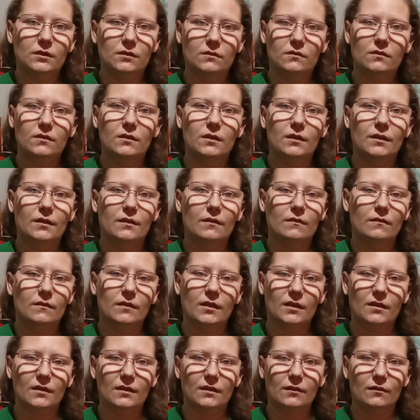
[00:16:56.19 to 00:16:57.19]
and
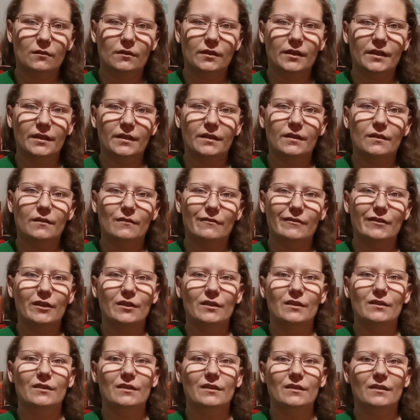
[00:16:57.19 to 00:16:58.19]
that little hint of
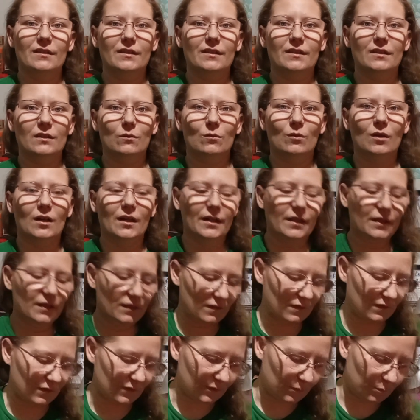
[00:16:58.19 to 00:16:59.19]
color in the white
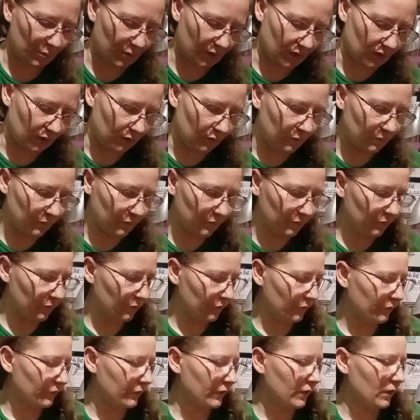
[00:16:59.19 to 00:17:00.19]
on the pillow.
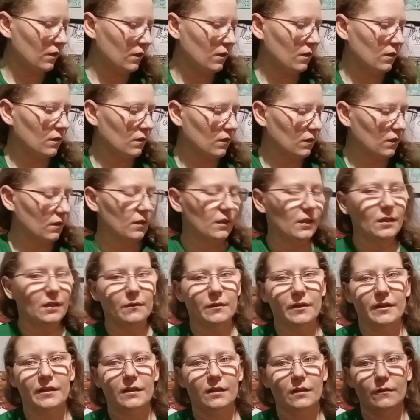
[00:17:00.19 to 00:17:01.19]

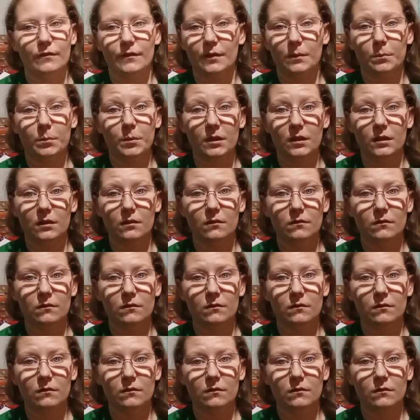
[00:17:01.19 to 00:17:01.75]
Anyway, enough of the pillow.